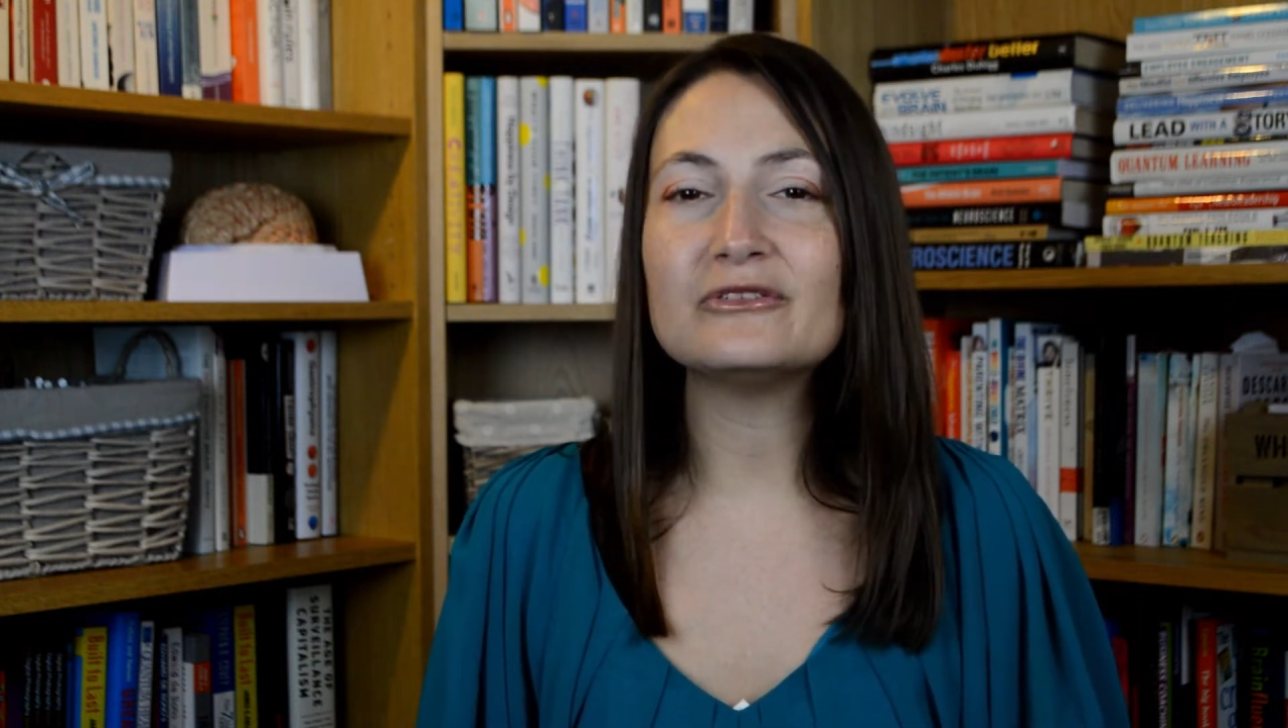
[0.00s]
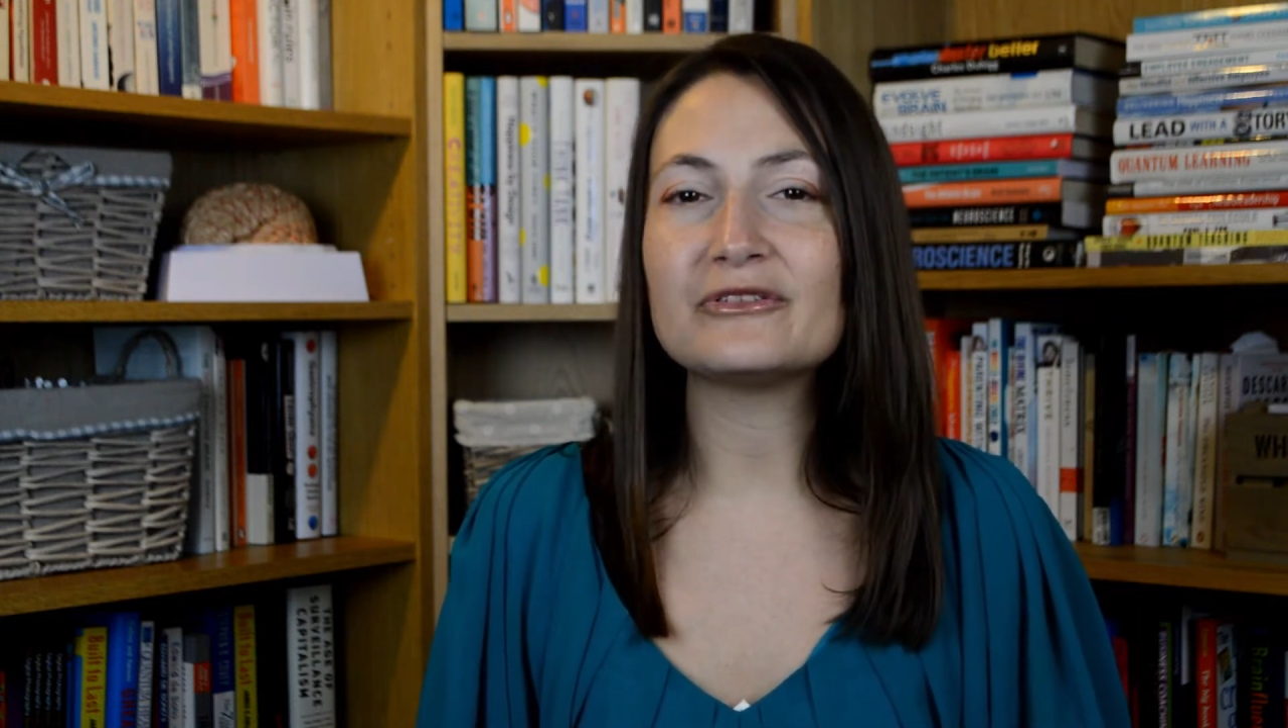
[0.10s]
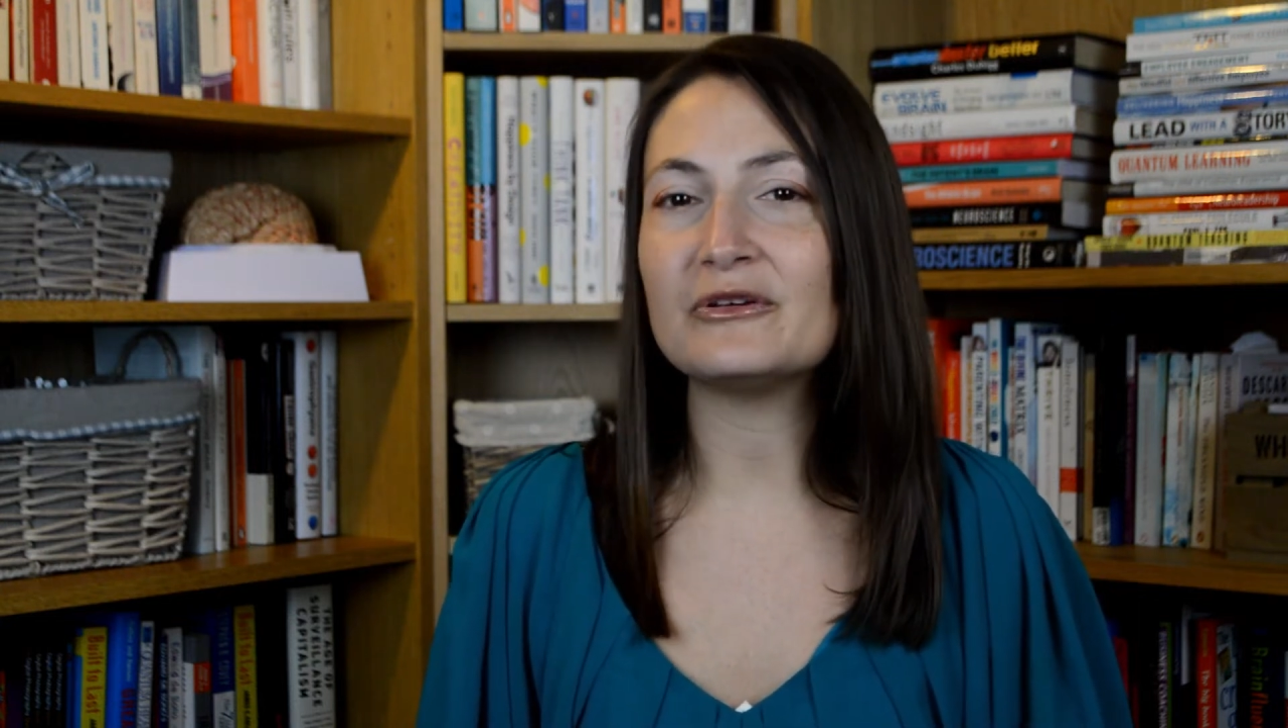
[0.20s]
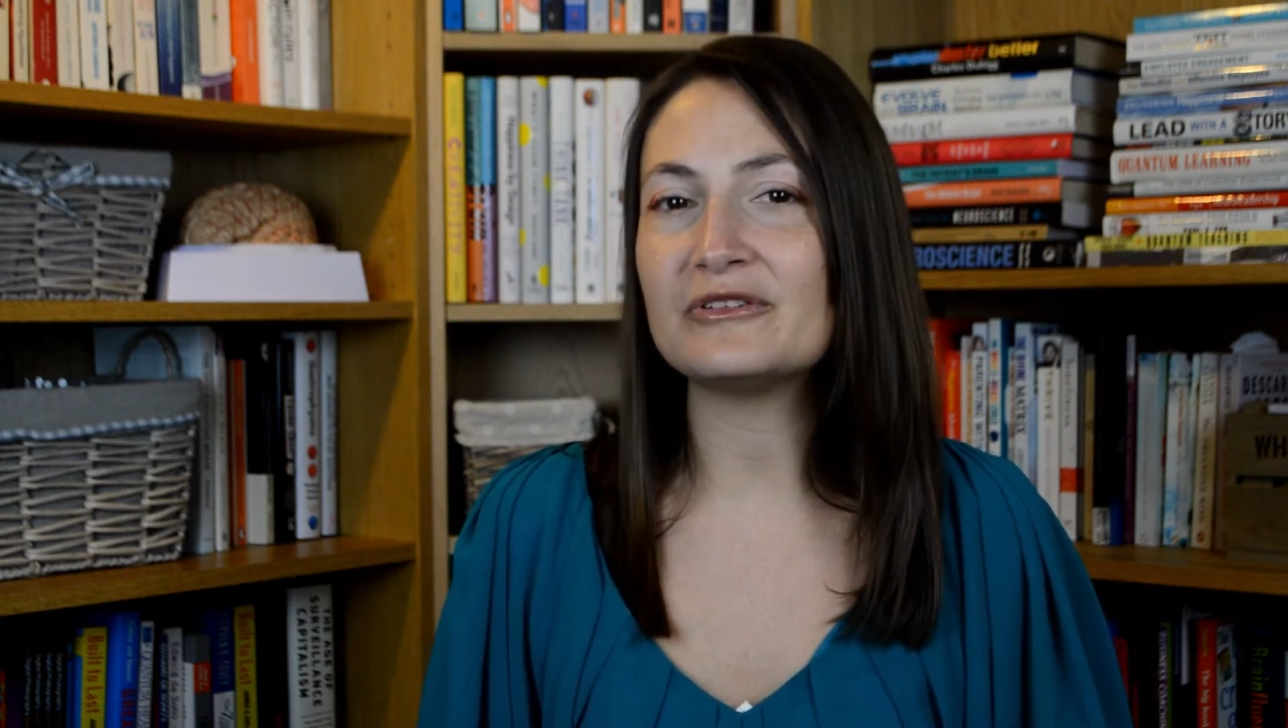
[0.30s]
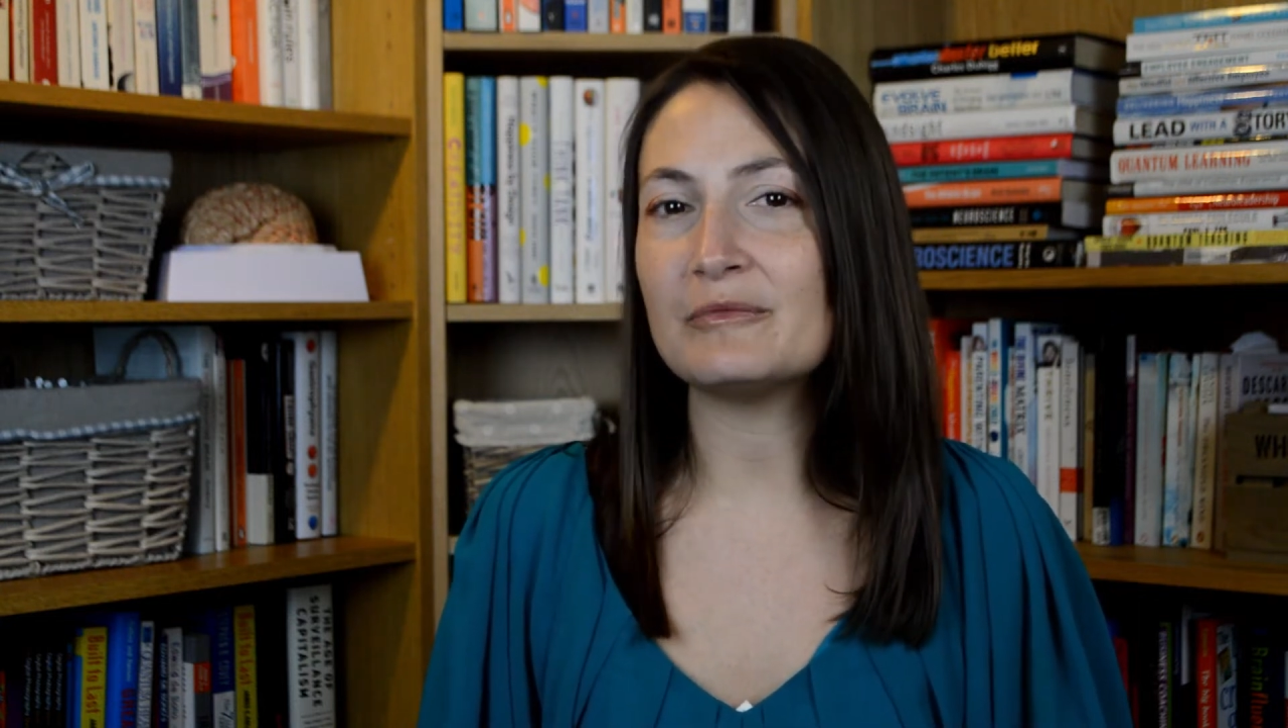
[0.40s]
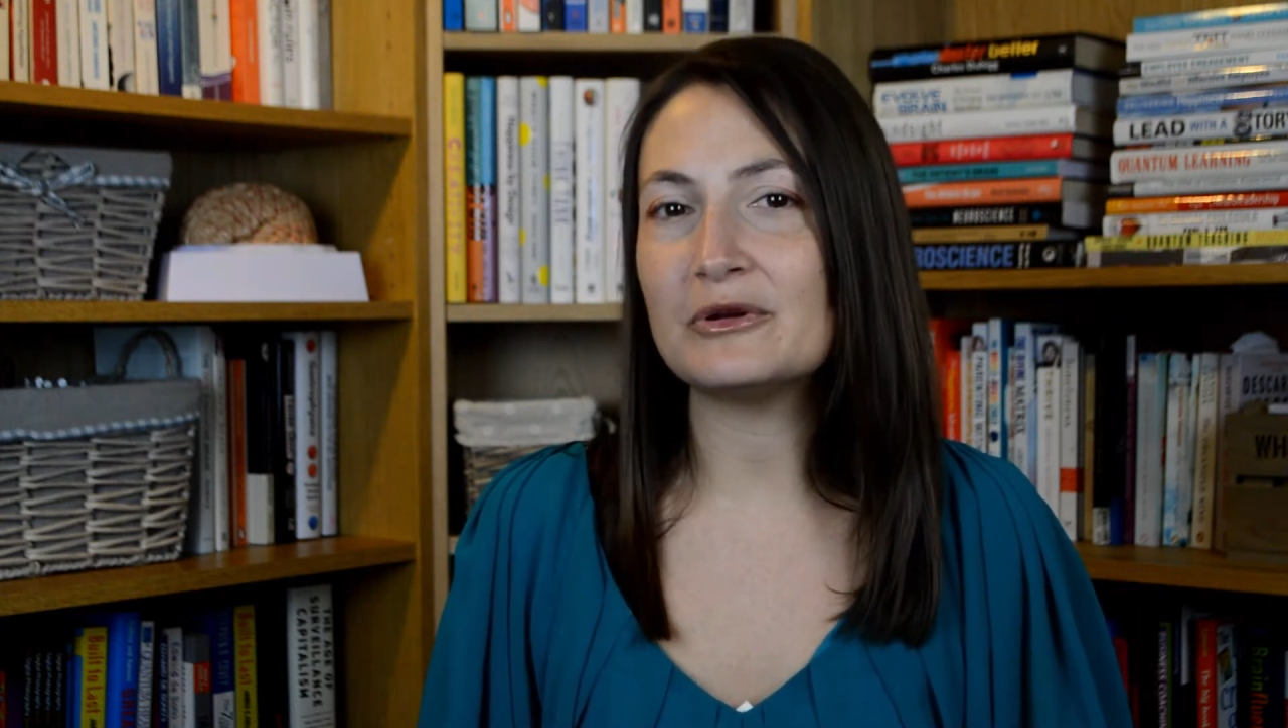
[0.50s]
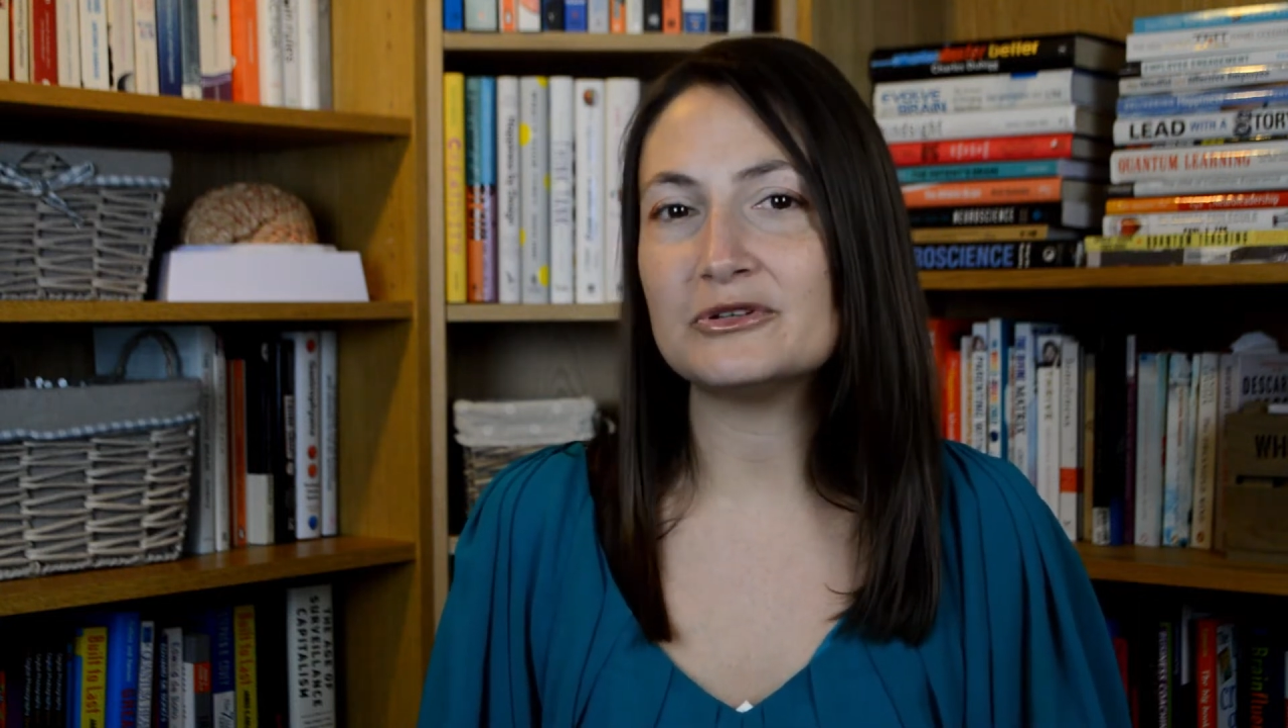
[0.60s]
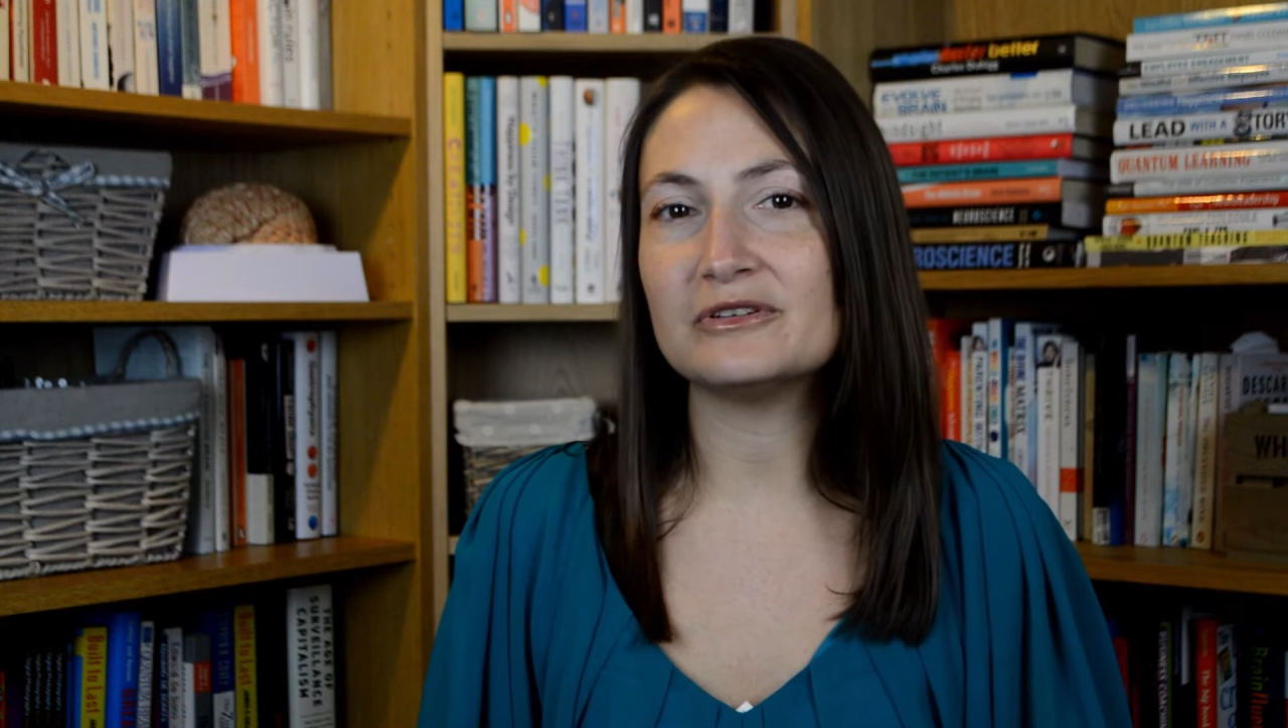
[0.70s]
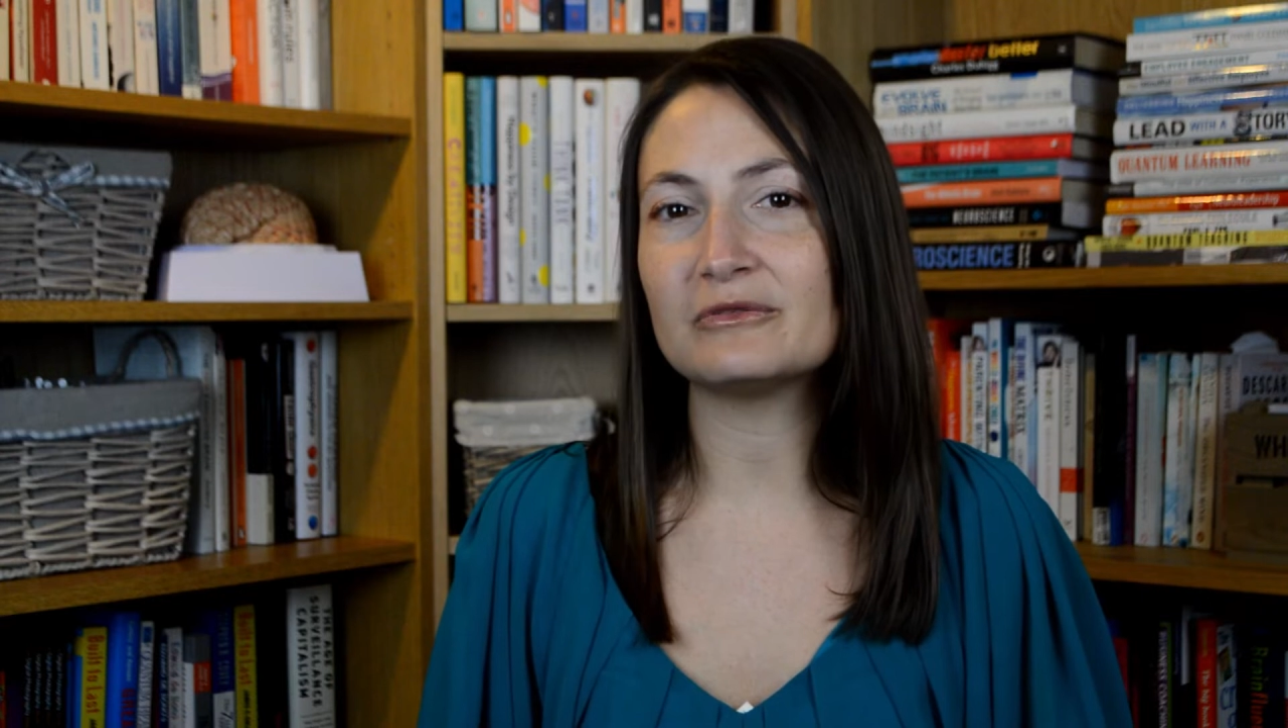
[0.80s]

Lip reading: those emotions